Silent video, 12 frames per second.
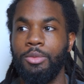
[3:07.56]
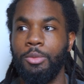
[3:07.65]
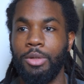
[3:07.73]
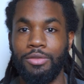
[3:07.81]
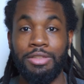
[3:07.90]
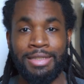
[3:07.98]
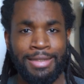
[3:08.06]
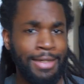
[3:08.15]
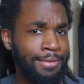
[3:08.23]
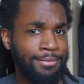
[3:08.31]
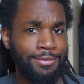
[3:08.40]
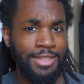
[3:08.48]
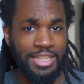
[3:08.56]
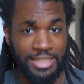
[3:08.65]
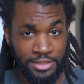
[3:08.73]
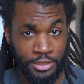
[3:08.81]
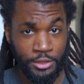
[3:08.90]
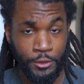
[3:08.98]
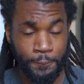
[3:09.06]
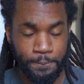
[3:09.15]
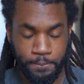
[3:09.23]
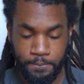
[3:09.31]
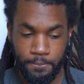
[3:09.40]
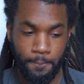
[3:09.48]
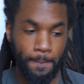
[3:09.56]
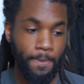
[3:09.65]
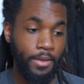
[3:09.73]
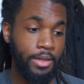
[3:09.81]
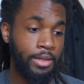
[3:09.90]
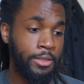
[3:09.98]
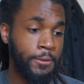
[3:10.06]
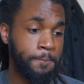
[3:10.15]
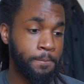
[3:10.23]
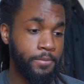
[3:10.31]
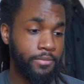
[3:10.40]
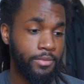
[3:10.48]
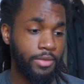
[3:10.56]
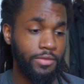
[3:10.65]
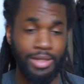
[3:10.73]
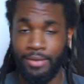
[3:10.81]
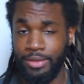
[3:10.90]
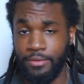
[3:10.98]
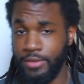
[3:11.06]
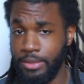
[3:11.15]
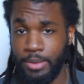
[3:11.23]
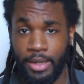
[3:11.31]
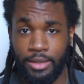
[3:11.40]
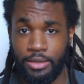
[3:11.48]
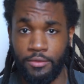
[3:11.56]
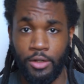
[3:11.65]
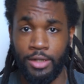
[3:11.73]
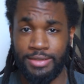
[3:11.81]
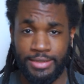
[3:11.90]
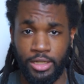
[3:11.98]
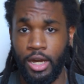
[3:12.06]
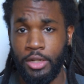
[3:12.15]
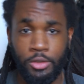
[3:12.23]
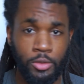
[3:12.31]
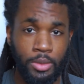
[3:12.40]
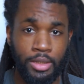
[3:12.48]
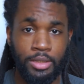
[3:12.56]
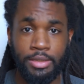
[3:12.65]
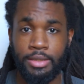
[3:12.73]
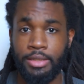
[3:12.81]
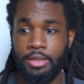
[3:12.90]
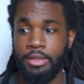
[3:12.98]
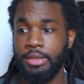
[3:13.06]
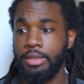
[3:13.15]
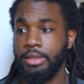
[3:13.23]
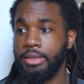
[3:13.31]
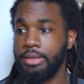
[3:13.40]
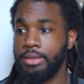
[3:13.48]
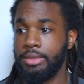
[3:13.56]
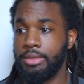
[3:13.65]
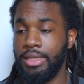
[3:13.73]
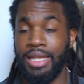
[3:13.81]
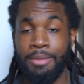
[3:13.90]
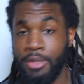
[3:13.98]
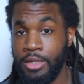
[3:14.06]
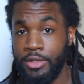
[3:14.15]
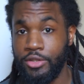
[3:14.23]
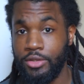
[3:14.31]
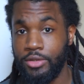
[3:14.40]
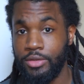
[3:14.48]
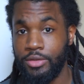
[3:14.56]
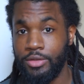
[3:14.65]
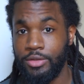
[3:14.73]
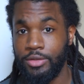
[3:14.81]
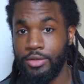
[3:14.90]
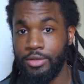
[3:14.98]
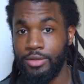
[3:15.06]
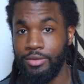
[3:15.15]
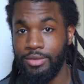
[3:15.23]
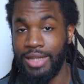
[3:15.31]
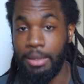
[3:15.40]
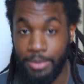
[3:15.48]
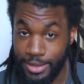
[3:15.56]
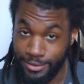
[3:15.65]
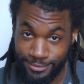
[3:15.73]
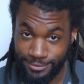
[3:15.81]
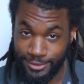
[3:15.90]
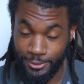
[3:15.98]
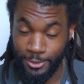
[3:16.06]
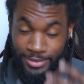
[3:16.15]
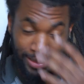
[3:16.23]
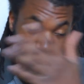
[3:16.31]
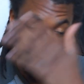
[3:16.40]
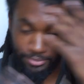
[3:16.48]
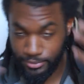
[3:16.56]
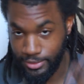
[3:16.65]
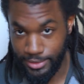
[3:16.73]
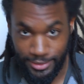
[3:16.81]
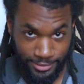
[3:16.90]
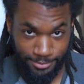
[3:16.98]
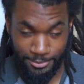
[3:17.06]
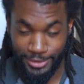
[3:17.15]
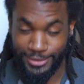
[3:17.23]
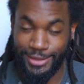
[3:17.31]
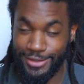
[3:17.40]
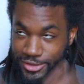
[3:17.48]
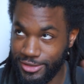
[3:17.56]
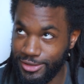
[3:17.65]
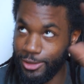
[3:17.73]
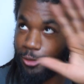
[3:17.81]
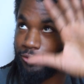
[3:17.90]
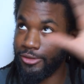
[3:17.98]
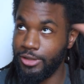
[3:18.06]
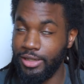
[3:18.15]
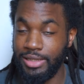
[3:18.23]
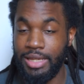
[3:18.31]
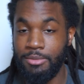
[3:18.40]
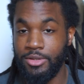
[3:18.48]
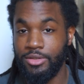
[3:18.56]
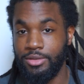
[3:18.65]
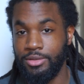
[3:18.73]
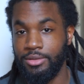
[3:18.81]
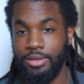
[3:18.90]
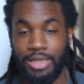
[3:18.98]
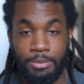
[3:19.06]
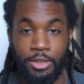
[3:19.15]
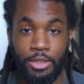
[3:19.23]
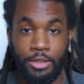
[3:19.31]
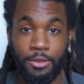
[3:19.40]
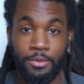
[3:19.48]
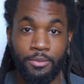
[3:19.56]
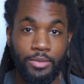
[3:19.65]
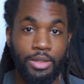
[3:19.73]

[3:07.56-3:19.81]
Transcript: worth looking at and listening to. Um, if you have any feedback as far as like the audio quality, the image, not me, of course, not this, but like just the overall image, let me know.